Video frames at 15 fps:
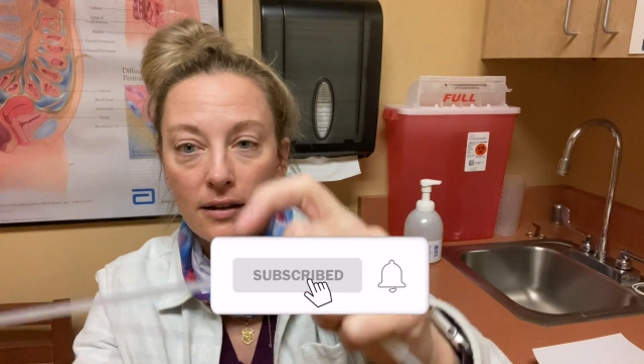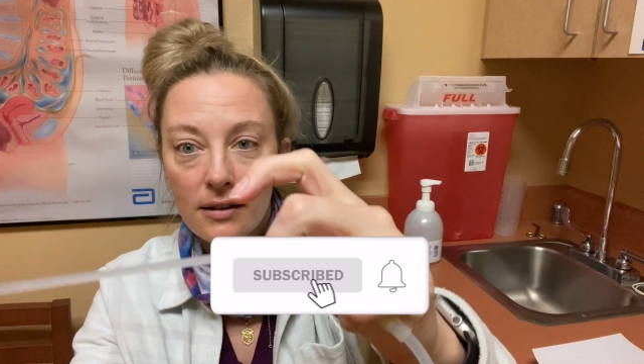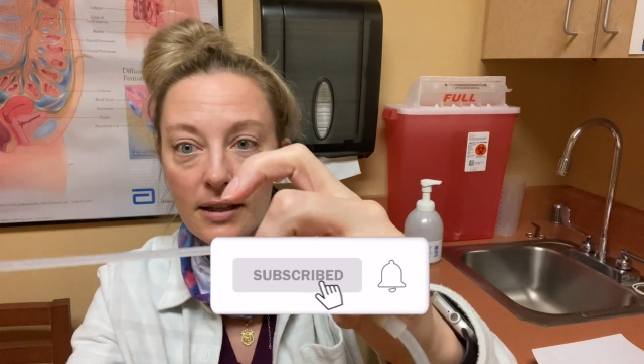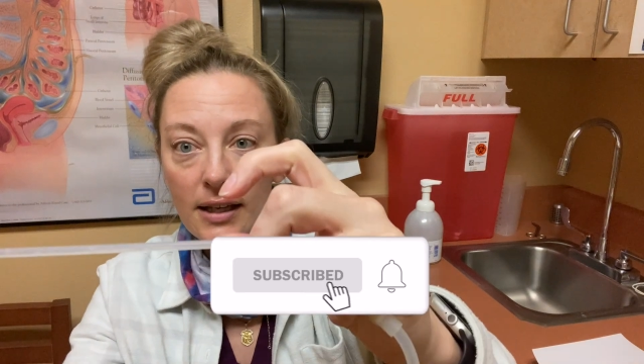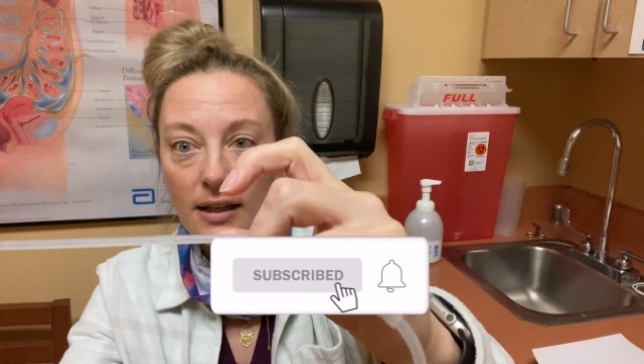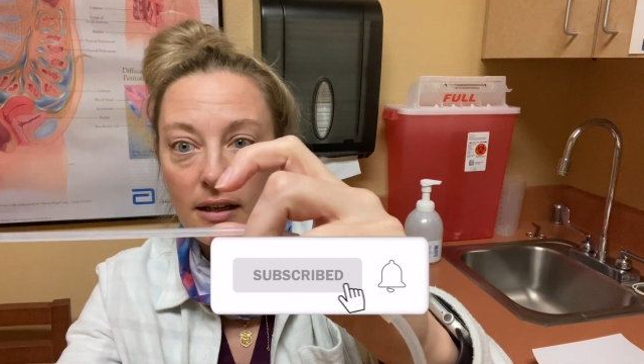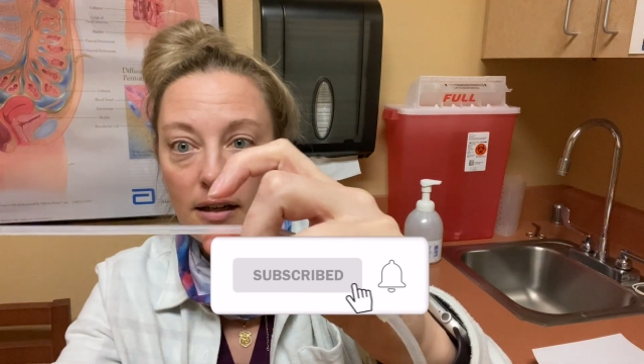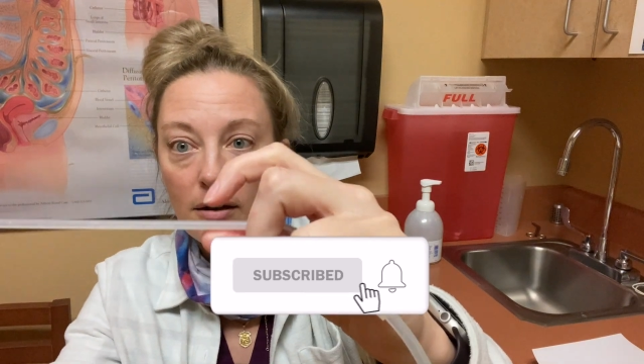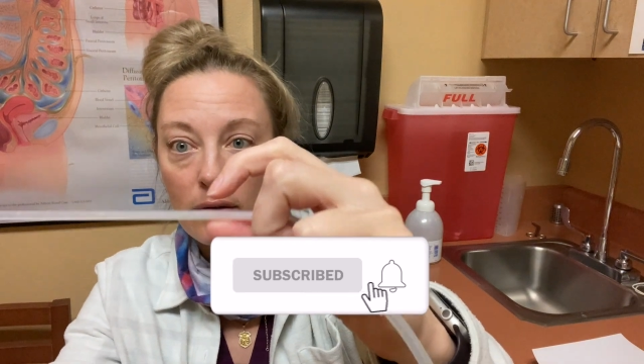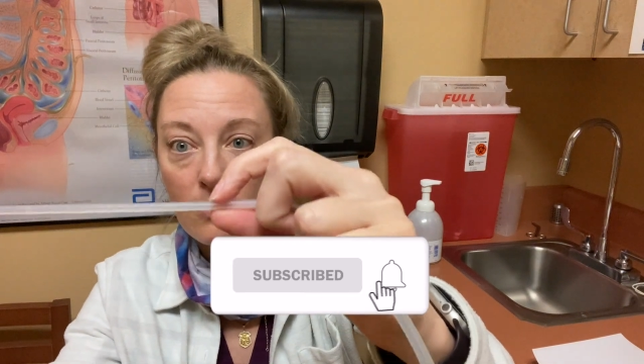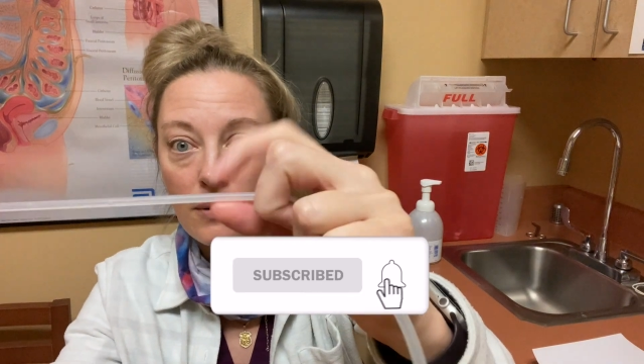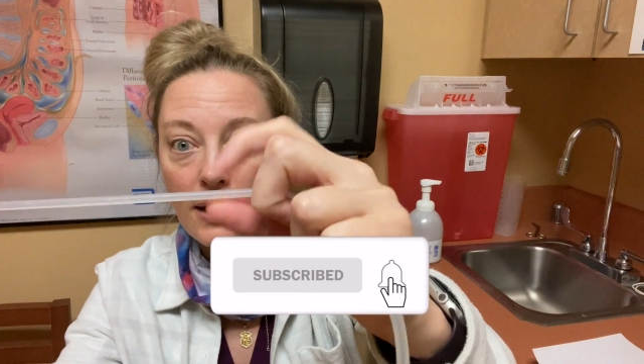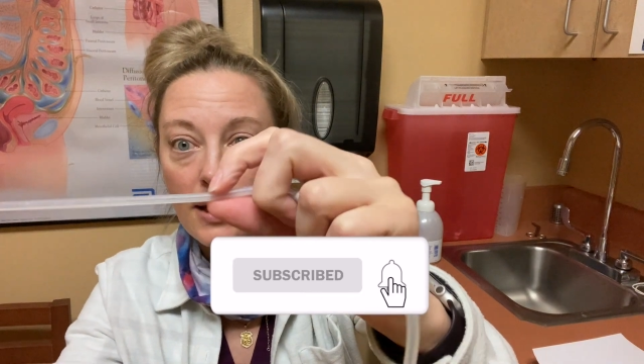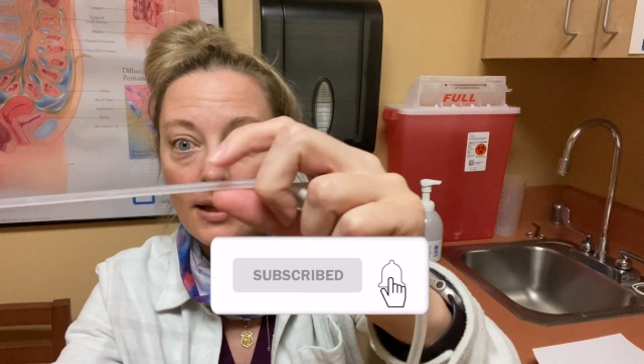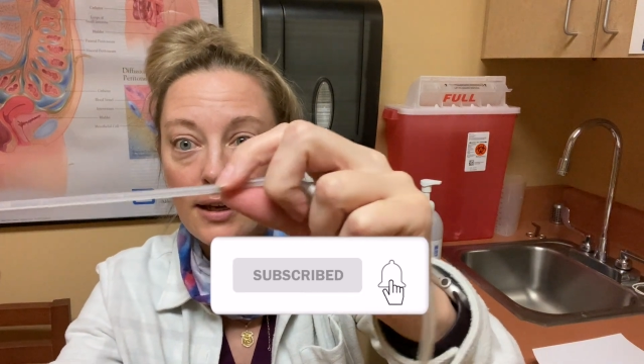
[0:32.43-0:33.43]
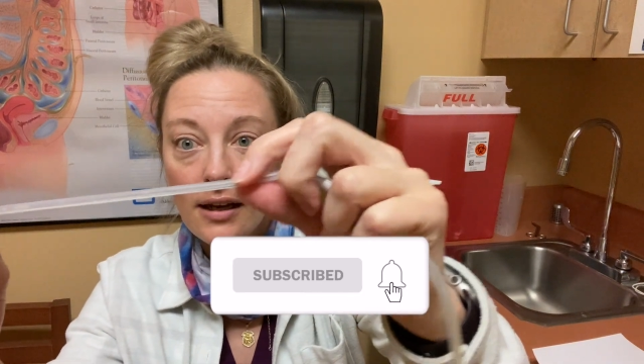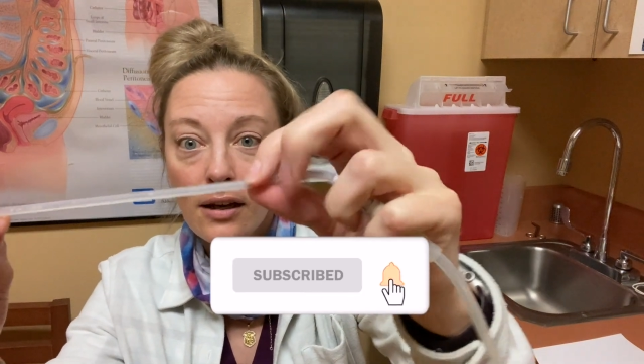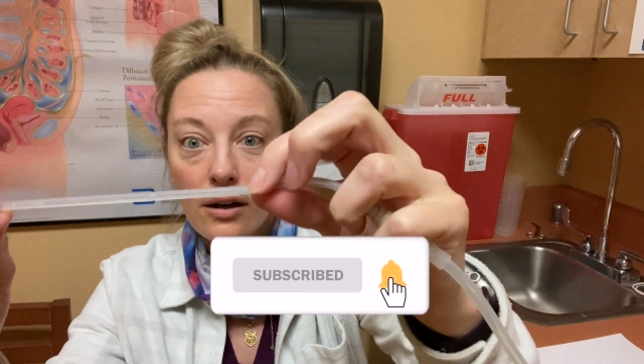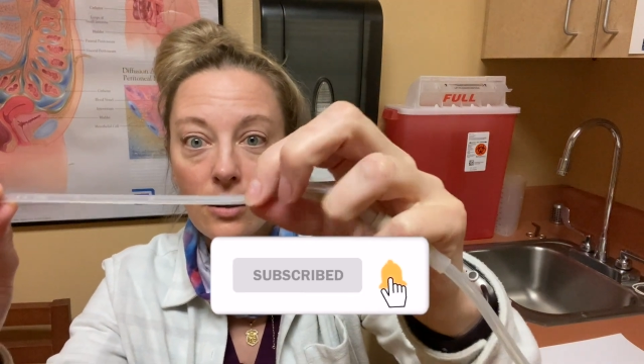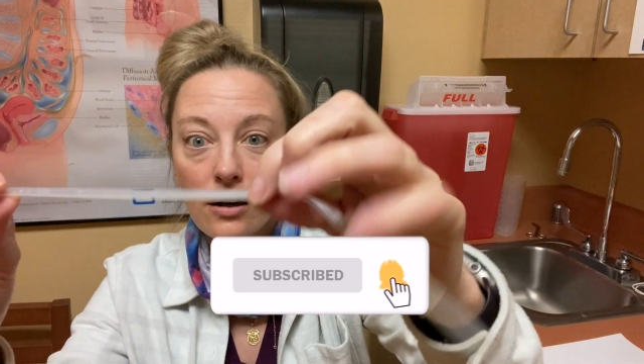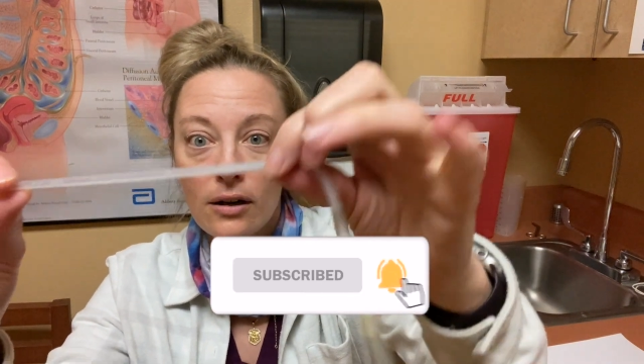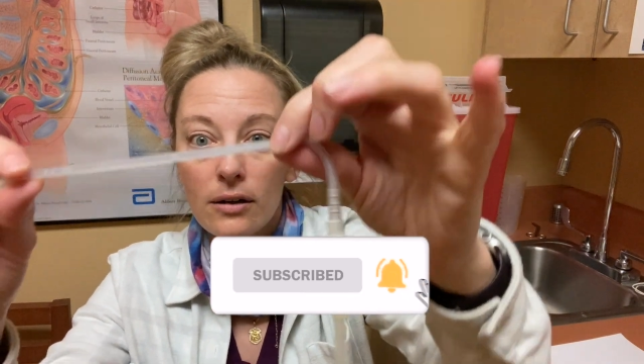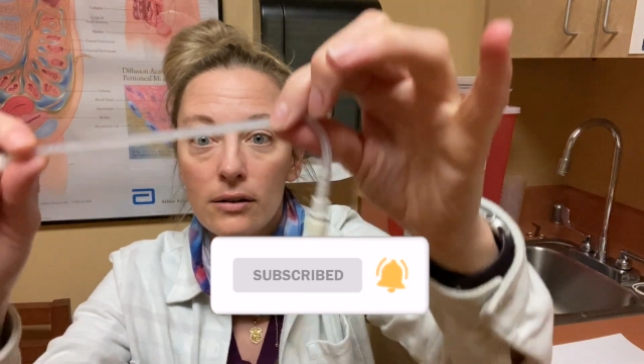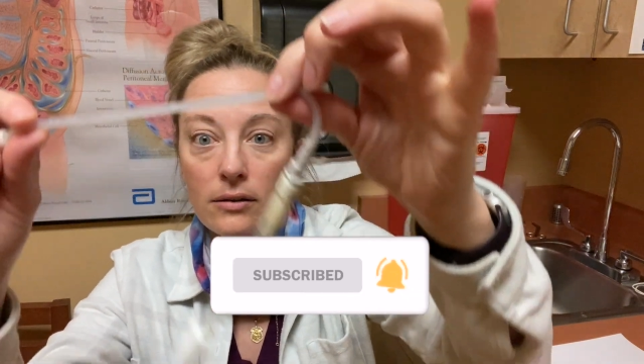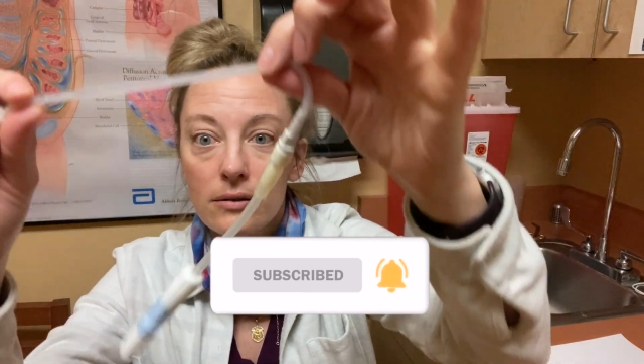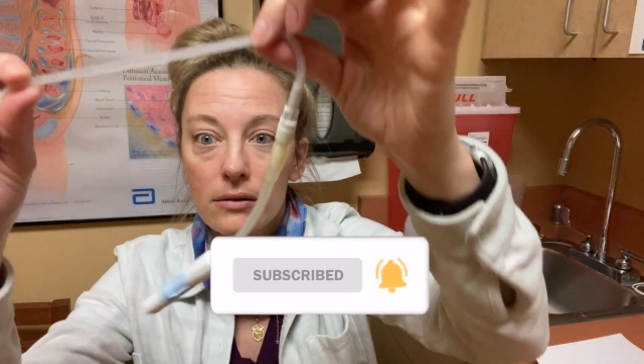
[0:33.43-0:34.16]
leak right here,